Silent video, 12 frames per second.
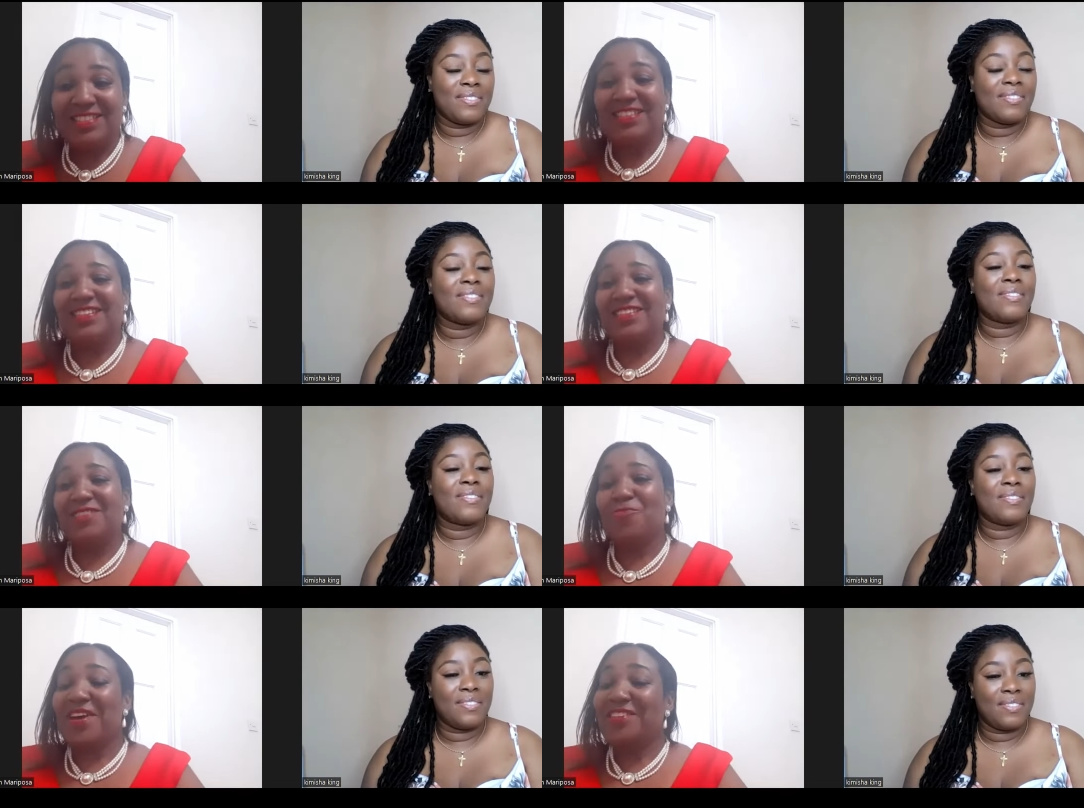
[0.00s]
Speaker 1: mm-hmm.
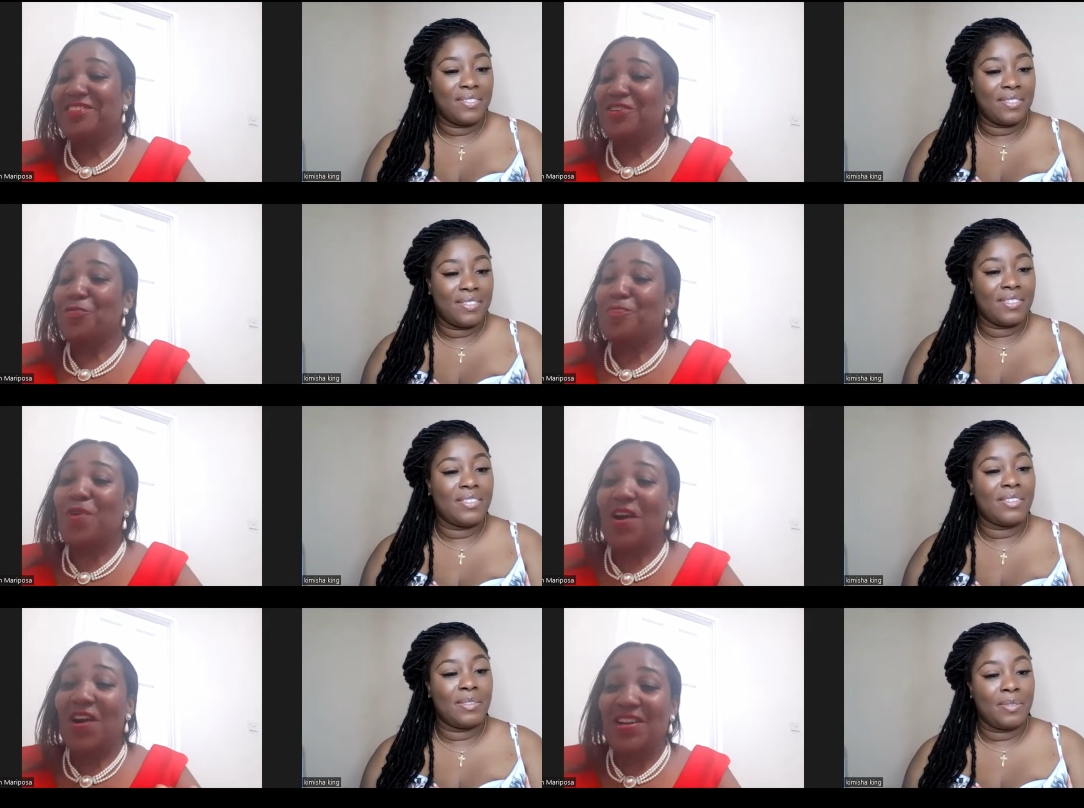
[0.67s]

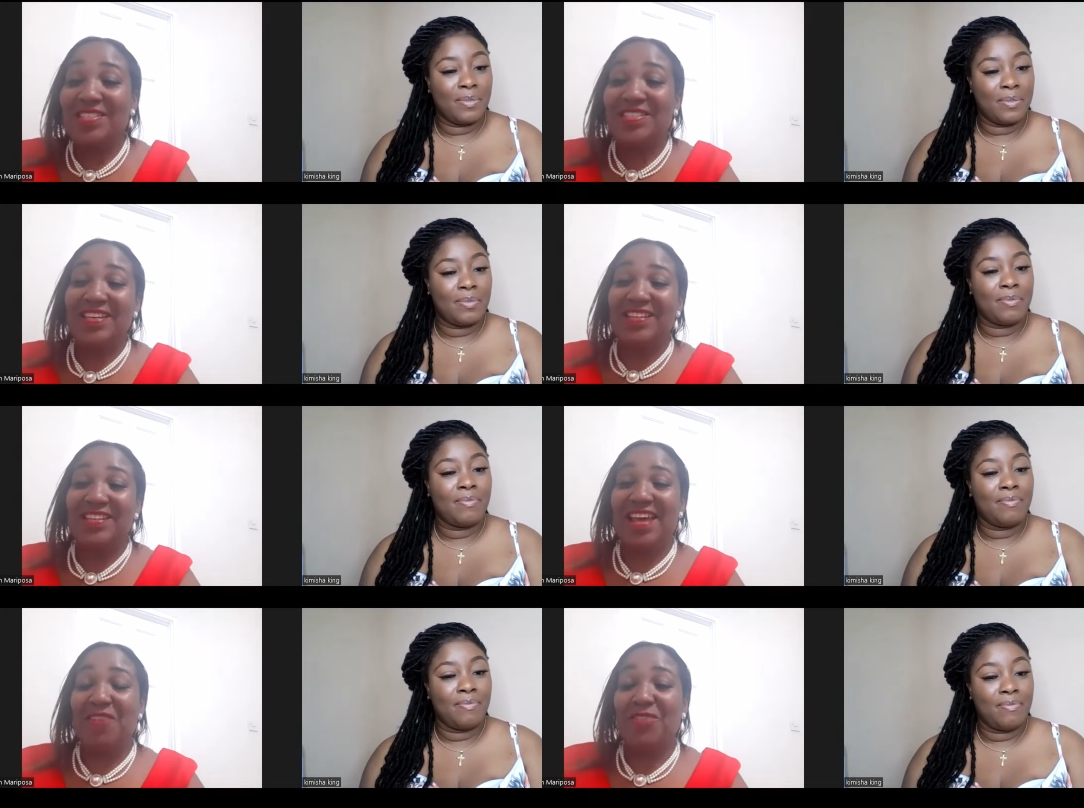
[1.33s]
partying
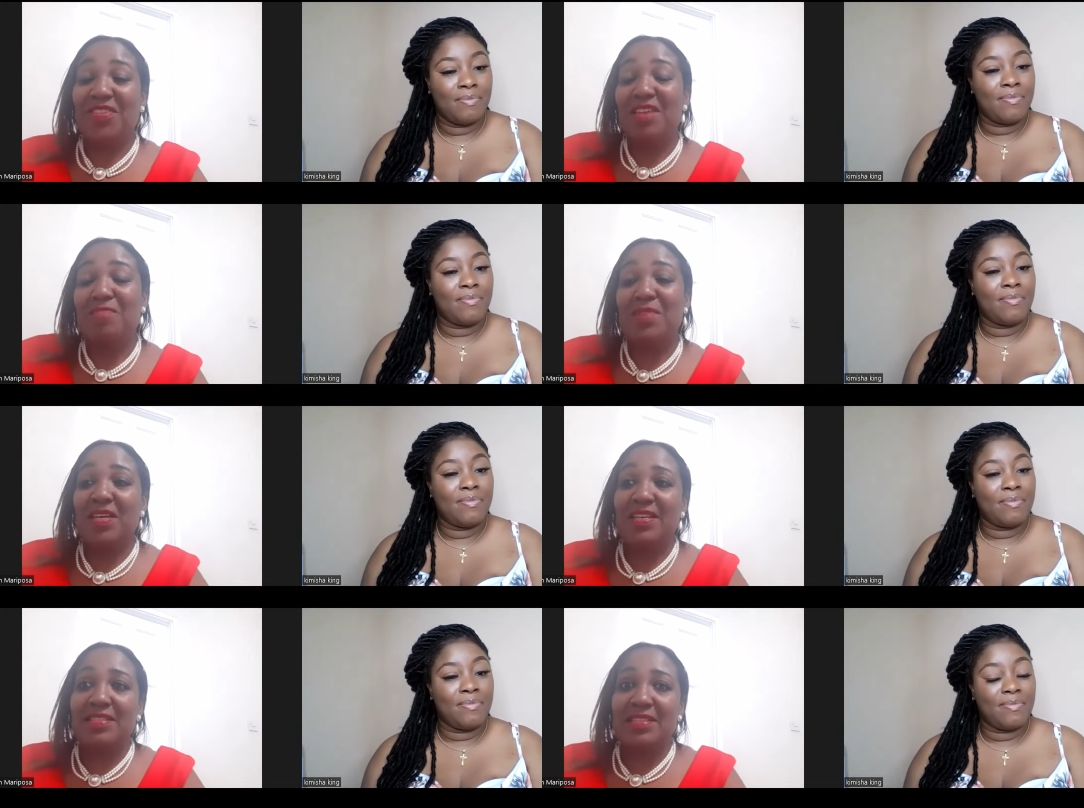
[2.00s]
and everything,
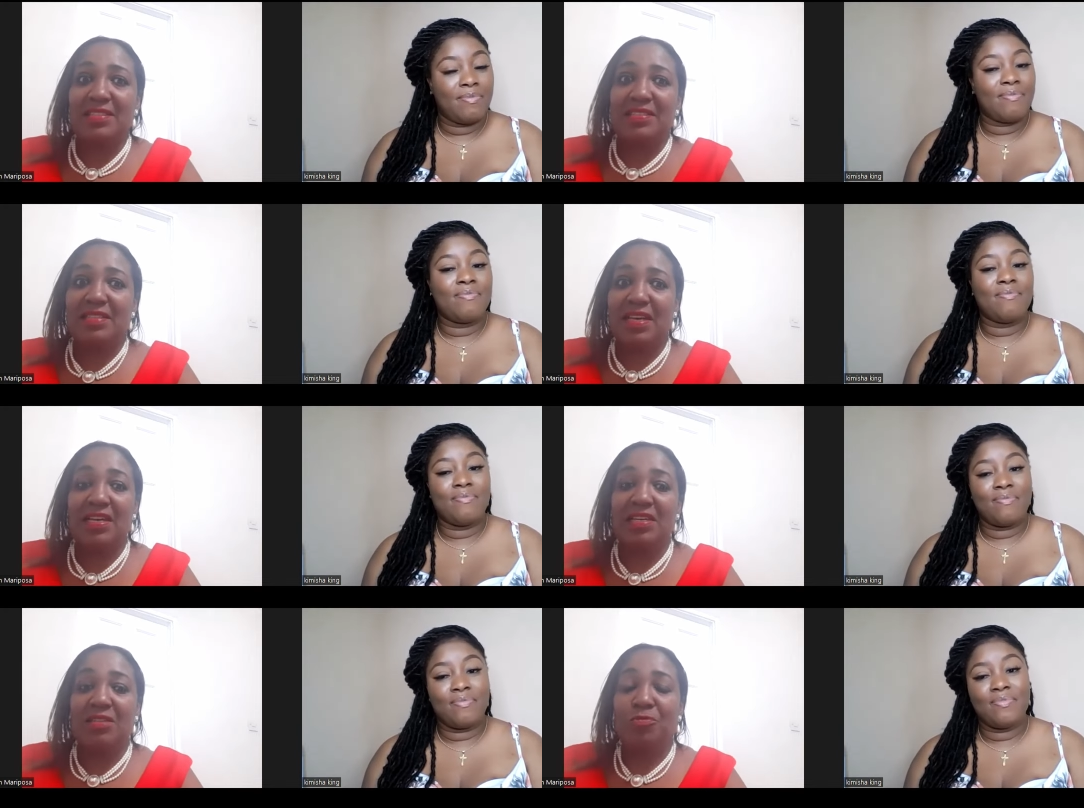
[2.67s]
because it's
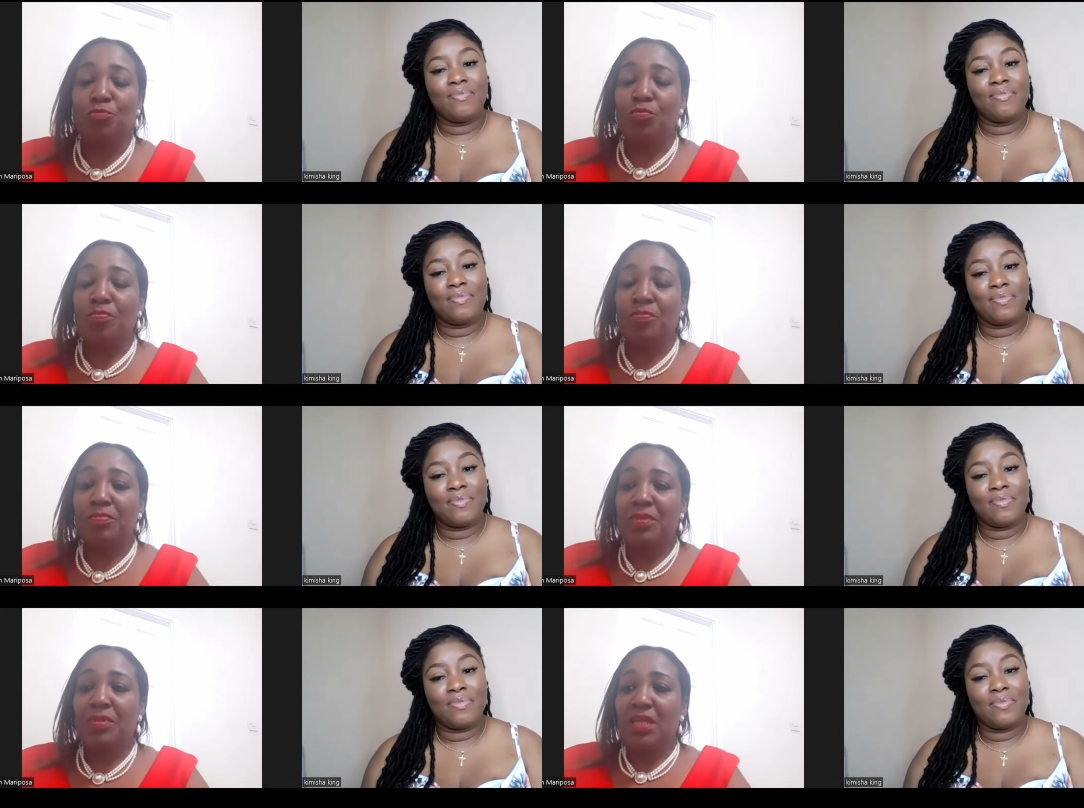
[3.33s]
like
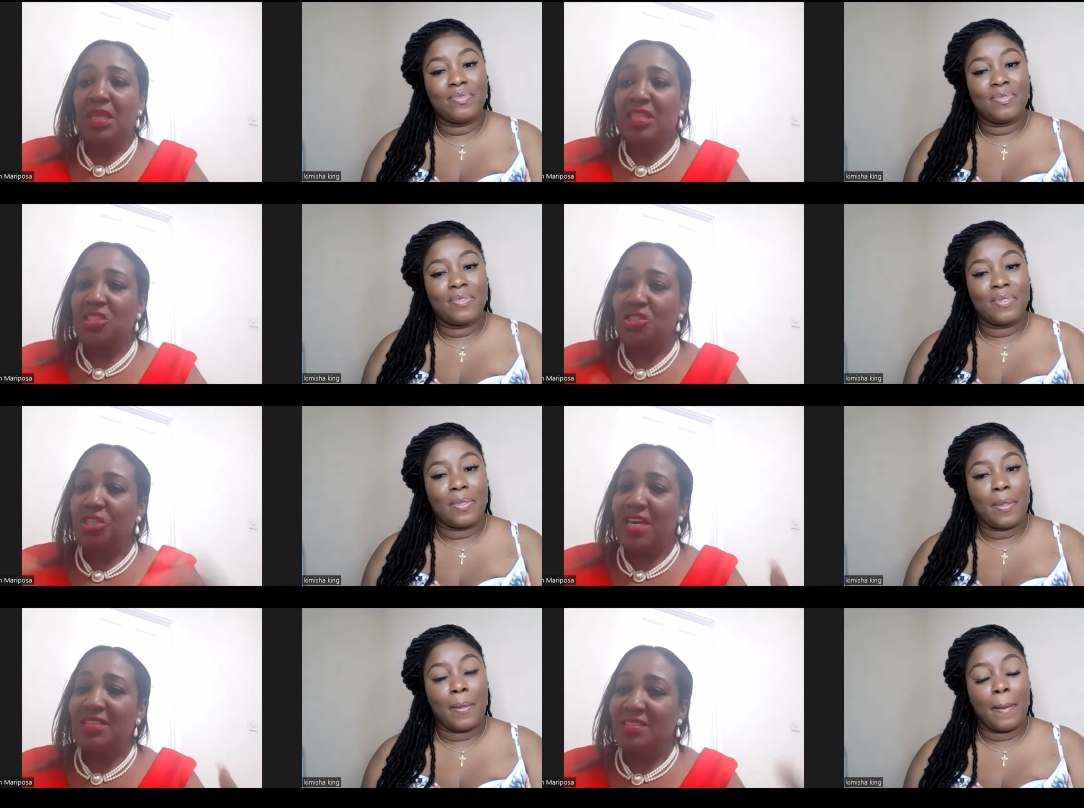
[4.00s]
the
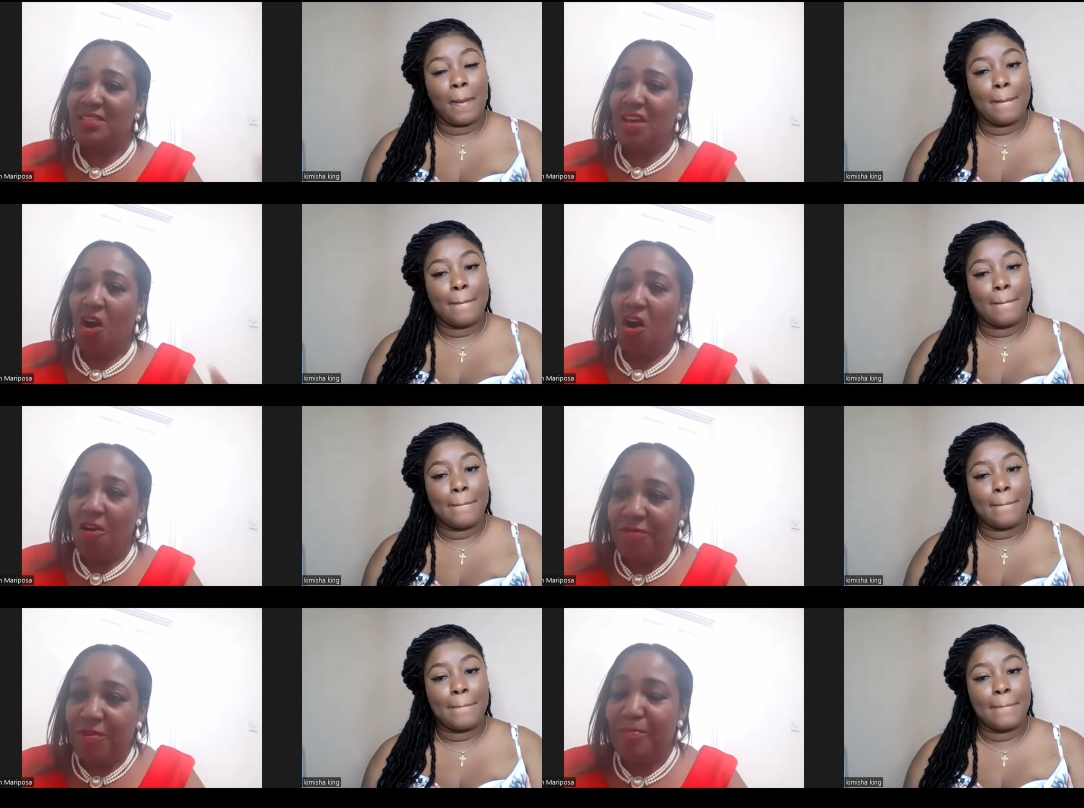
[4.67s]
chains are
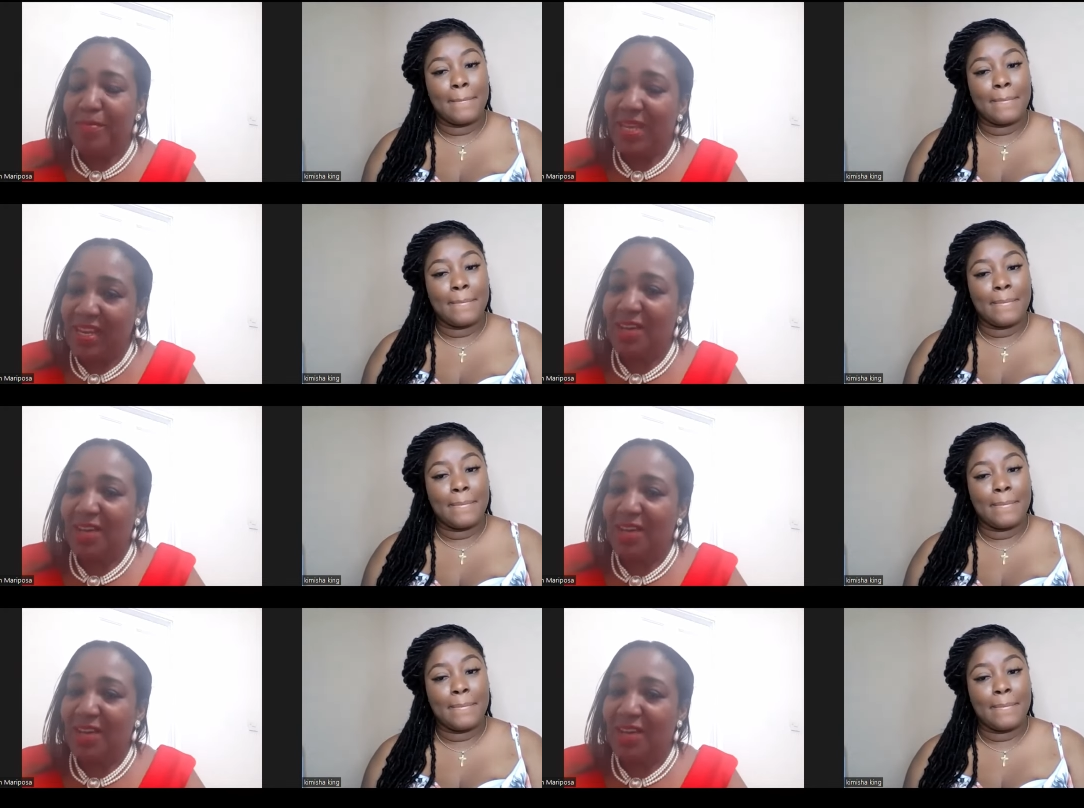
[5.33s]
off for me